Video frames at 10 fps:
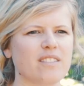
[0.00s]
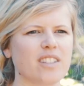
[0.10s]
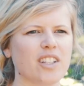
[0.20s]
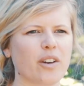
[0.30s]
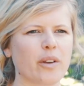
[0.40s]

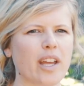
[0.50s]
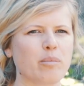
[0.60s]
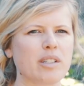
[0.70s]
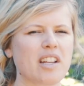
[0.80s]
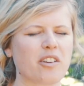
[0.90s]
you know, it had
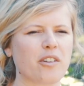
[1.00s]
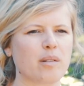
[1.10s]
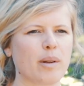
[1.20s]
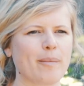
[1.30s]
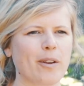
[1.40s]
been
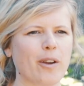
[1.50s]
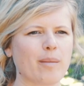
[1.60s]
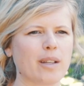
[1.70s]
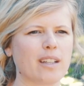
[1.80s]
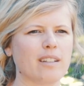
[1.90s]
decorated by my
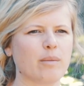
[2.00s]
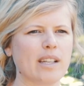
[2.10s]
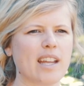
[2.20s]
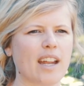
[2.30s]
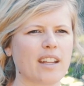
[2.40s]
grandma and my
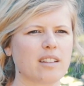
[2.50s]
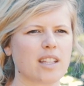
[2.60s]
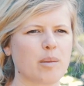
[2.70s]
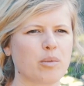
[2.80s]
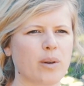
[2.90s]
dad at
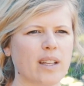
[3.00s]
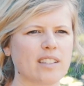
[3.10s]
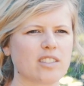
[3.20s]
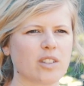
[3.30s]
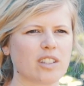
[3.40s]
that
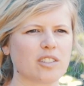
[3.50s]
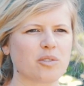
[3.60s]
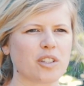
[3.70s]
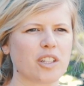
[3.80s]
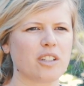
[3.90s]
point, so it looked
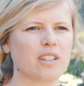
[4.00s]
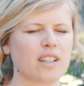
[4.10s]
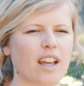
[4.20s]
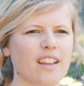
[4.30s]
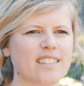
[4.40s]
really
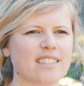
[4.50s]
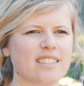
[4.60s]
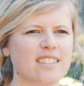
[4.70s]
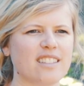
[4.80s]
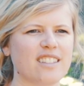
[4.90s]
nice.
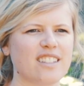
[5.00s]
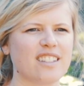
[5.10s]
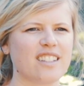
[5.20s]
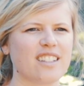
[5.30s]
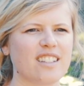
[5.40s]

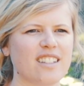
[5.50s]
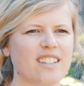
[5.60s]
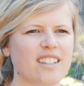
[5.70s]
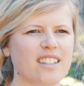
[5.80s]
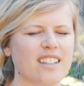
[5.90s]

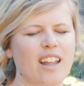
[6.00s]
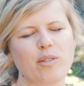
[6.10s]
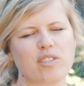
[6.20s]
And that was